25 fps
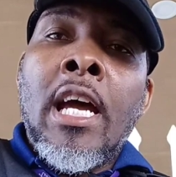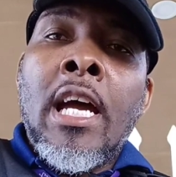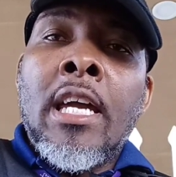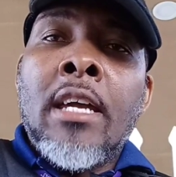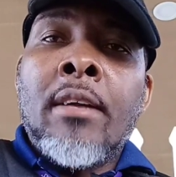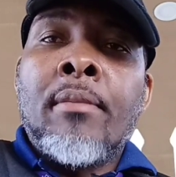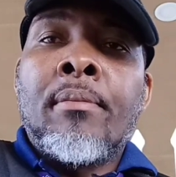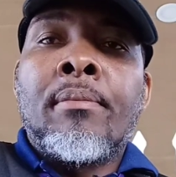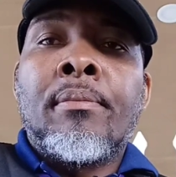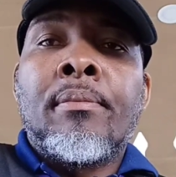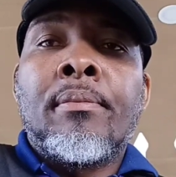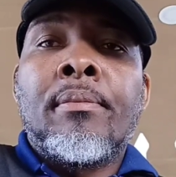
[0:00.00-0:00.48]

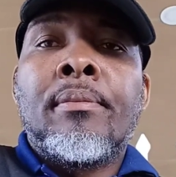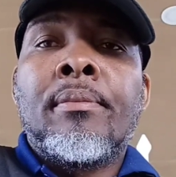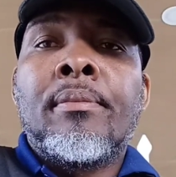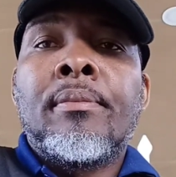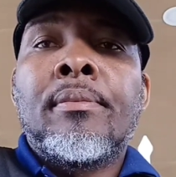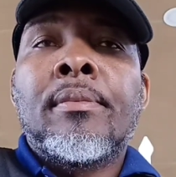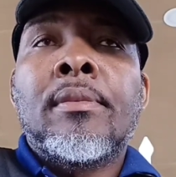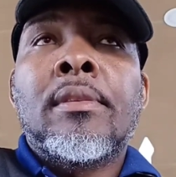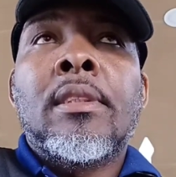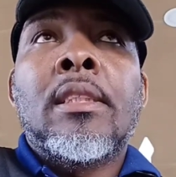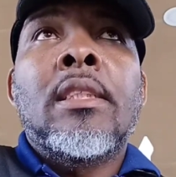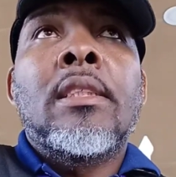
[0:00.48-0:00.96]
him.
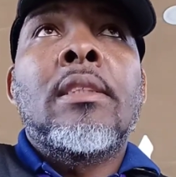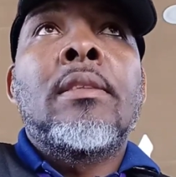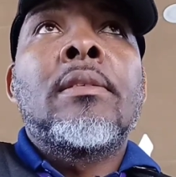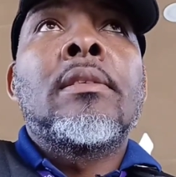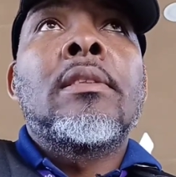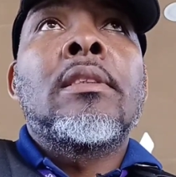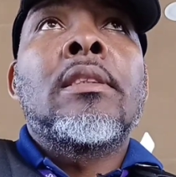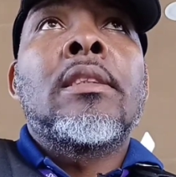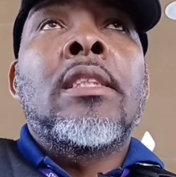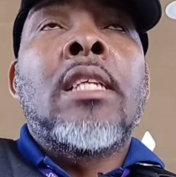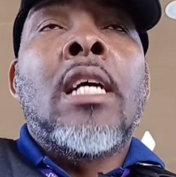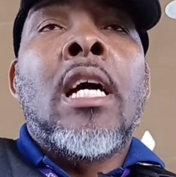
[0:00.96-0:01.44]

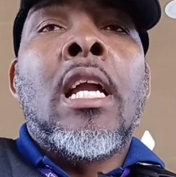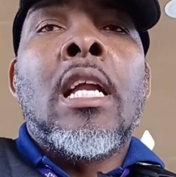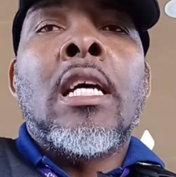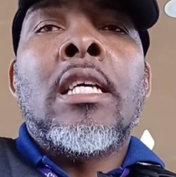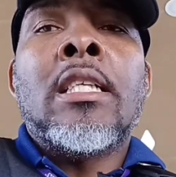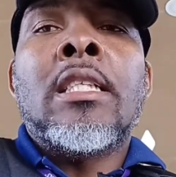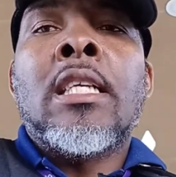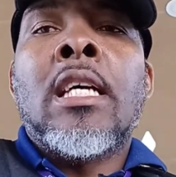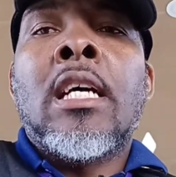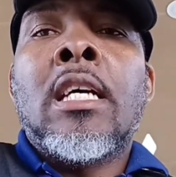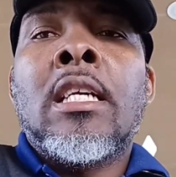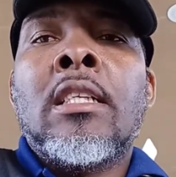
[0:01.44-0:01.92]
You
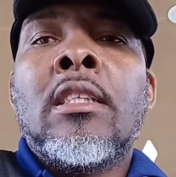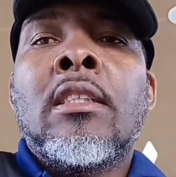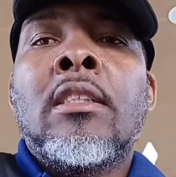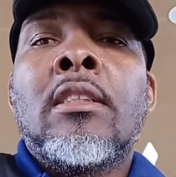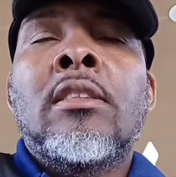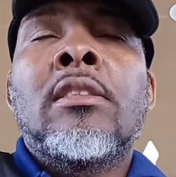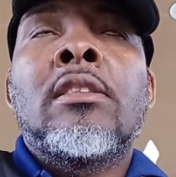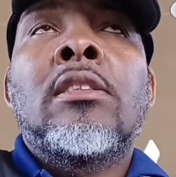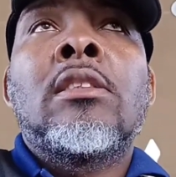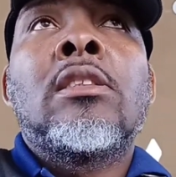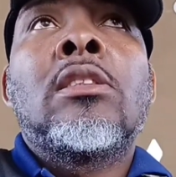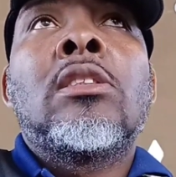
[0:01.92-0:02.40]
understand?
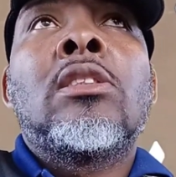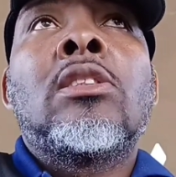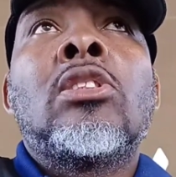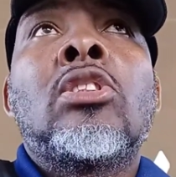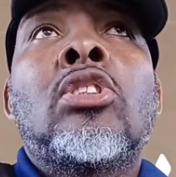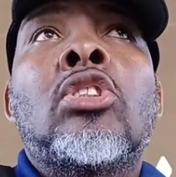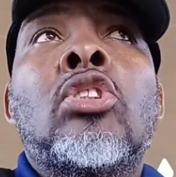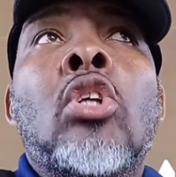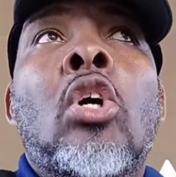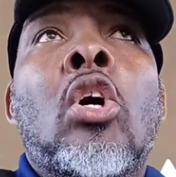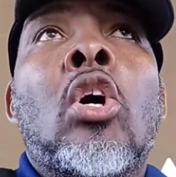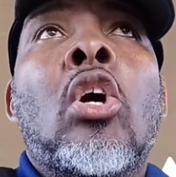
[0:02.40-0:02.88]

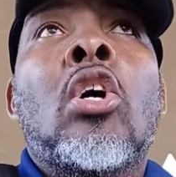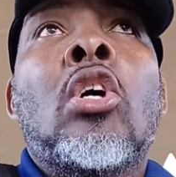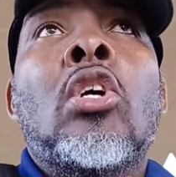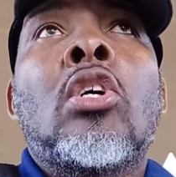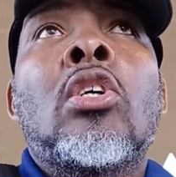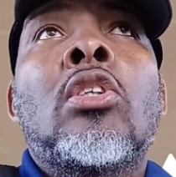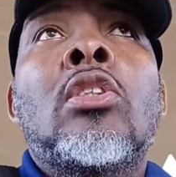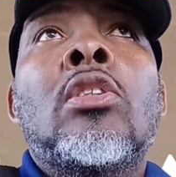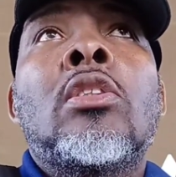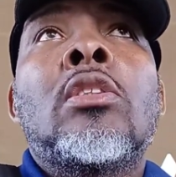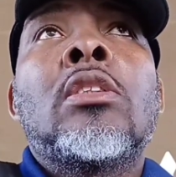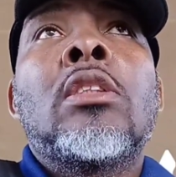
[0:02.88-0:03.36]

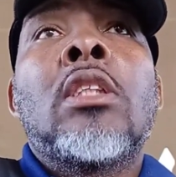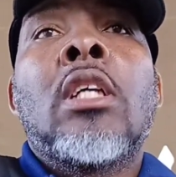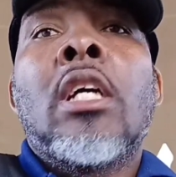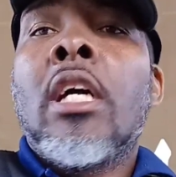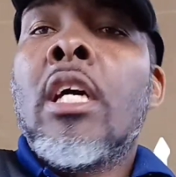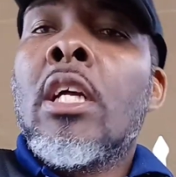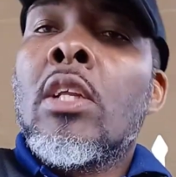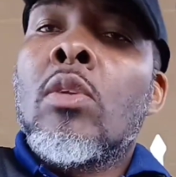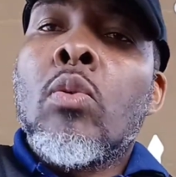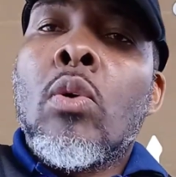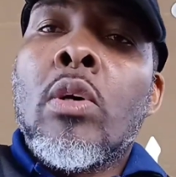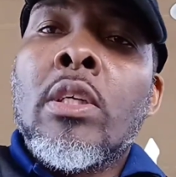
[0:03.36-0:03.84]
So
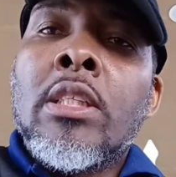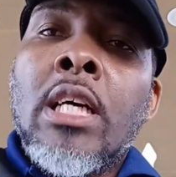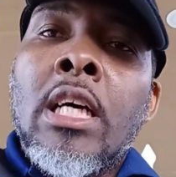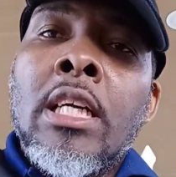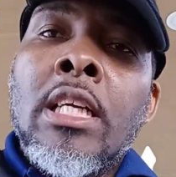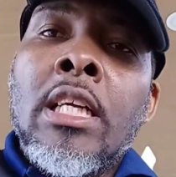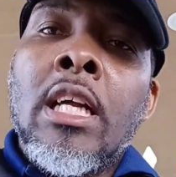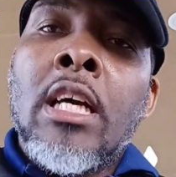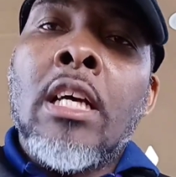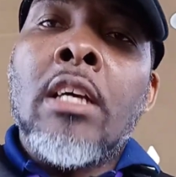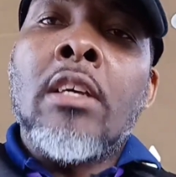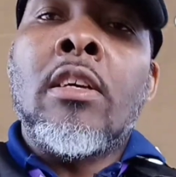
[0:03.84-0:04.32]
it was
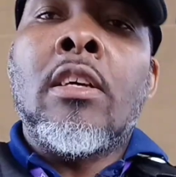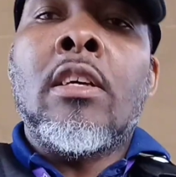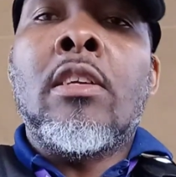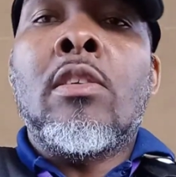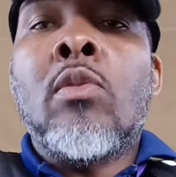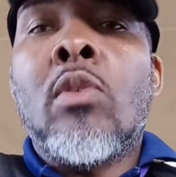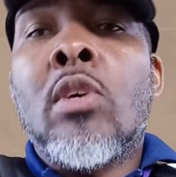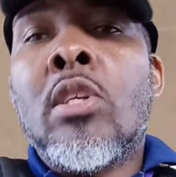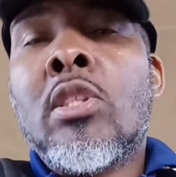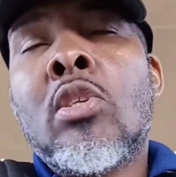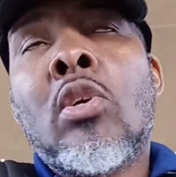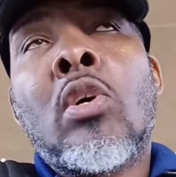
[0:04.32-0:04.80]
under uh,
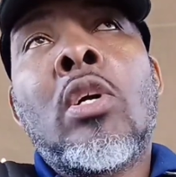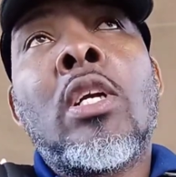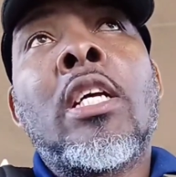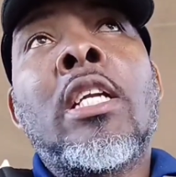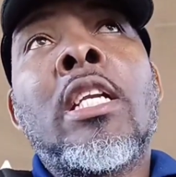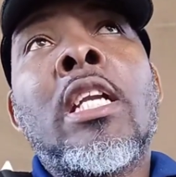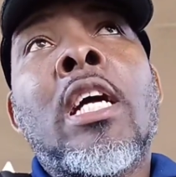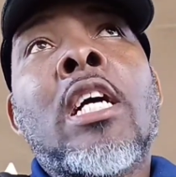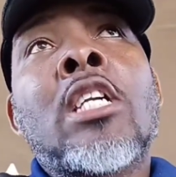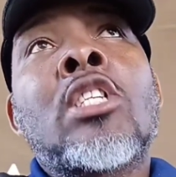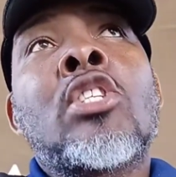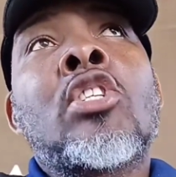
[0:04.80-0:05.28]
it was
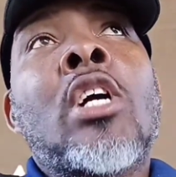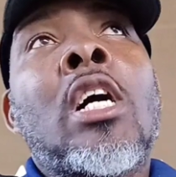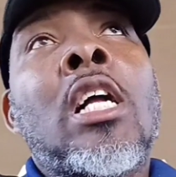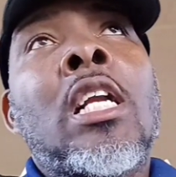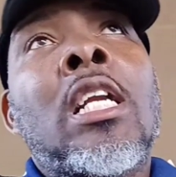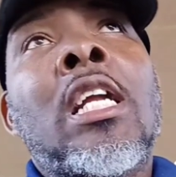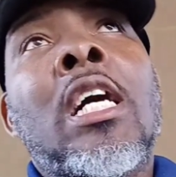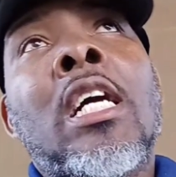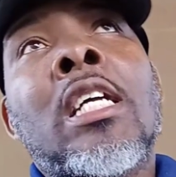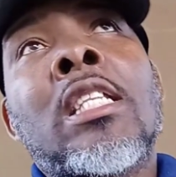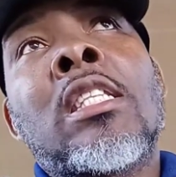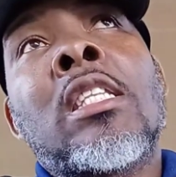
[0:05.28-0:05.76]
only natural
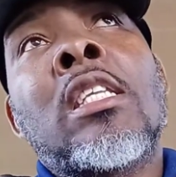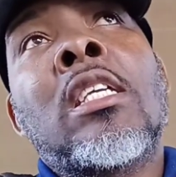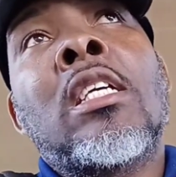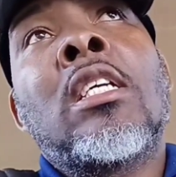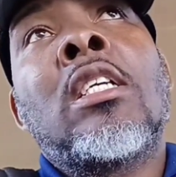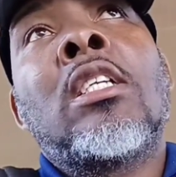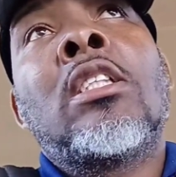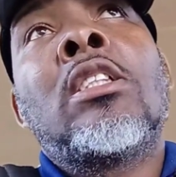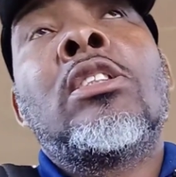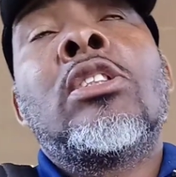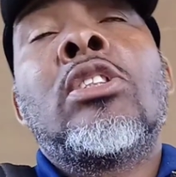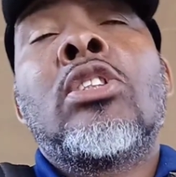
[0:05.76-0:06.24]
that
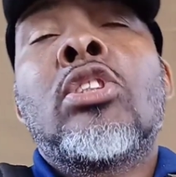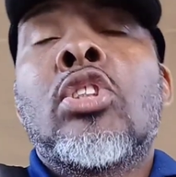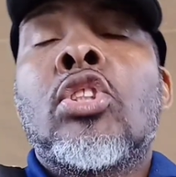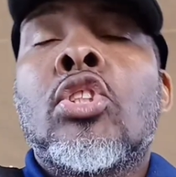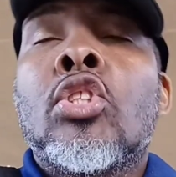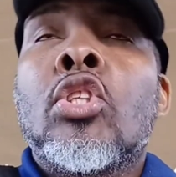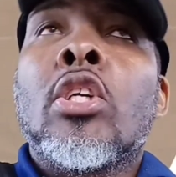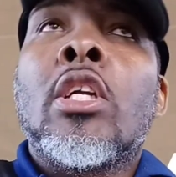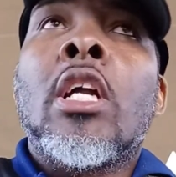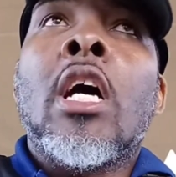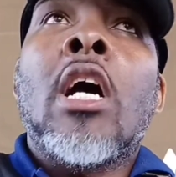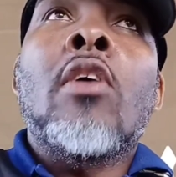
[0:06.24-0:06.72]

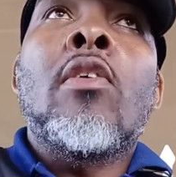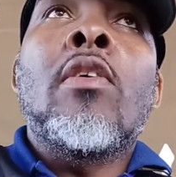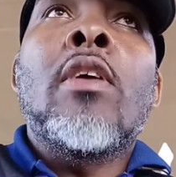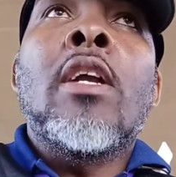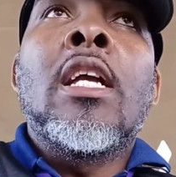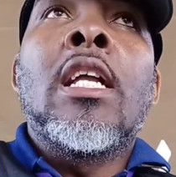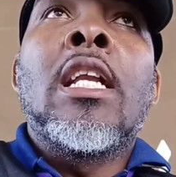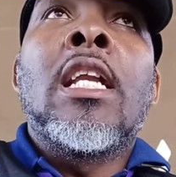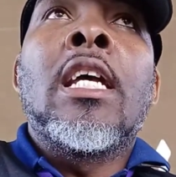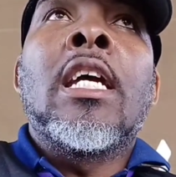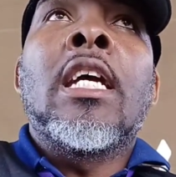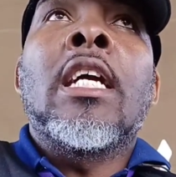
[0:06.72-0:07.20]
should I
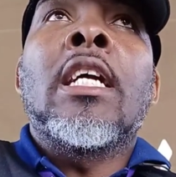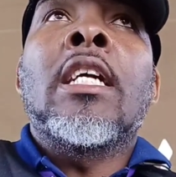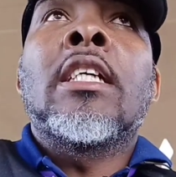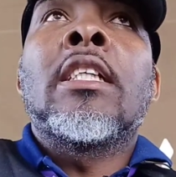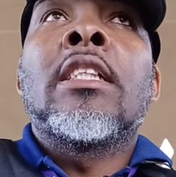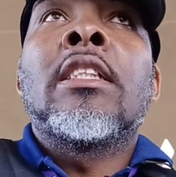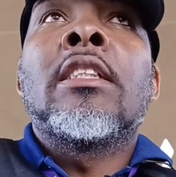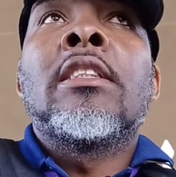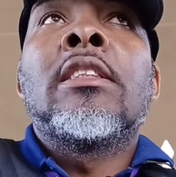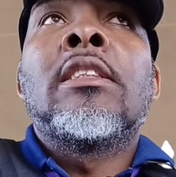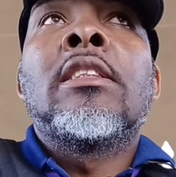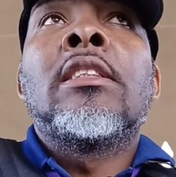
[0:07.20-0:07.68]
really
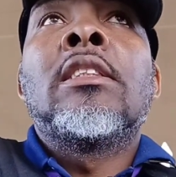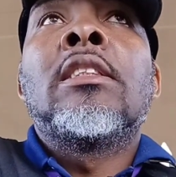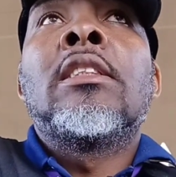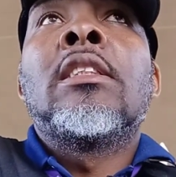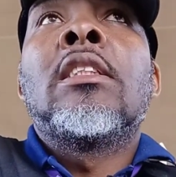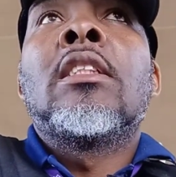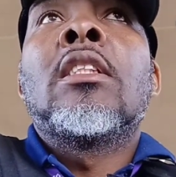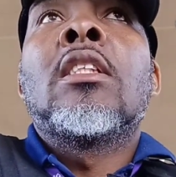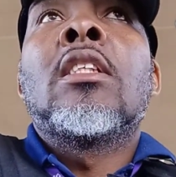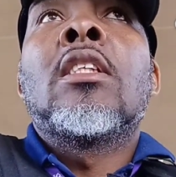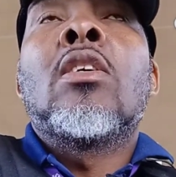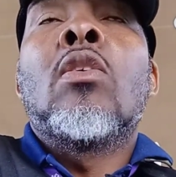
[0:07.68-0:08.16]

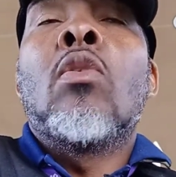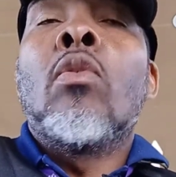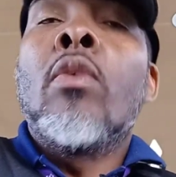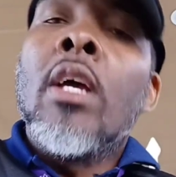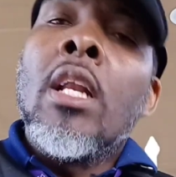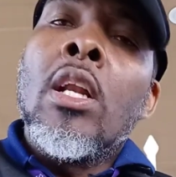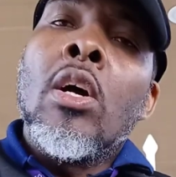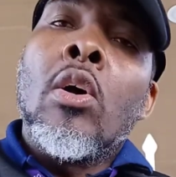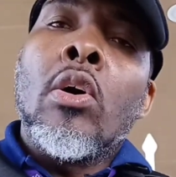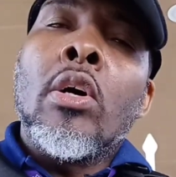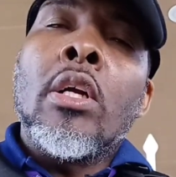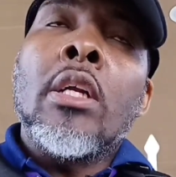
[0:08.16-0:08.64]

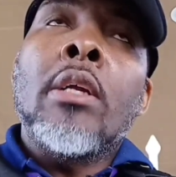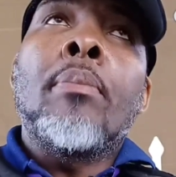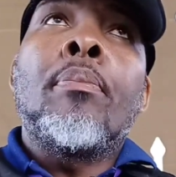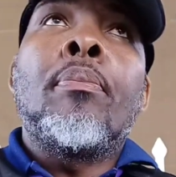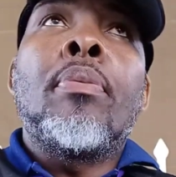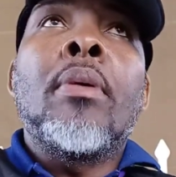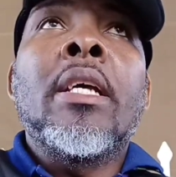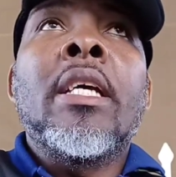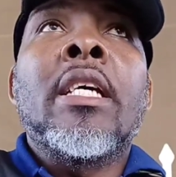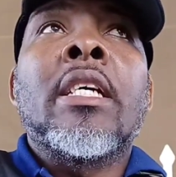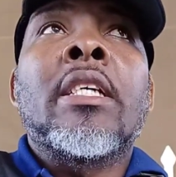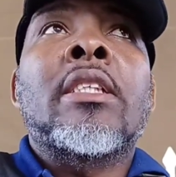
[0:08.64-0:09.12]
will out the
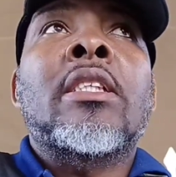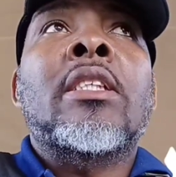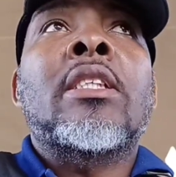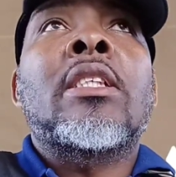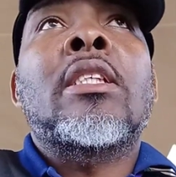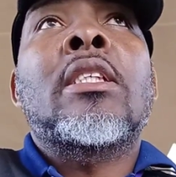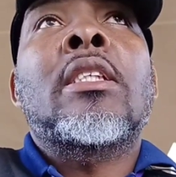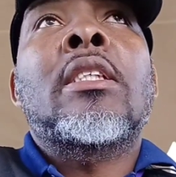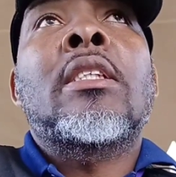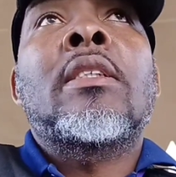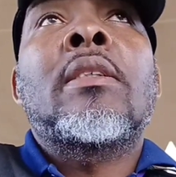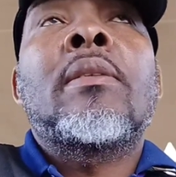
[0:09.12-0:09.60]

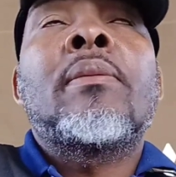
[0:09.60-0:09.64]
place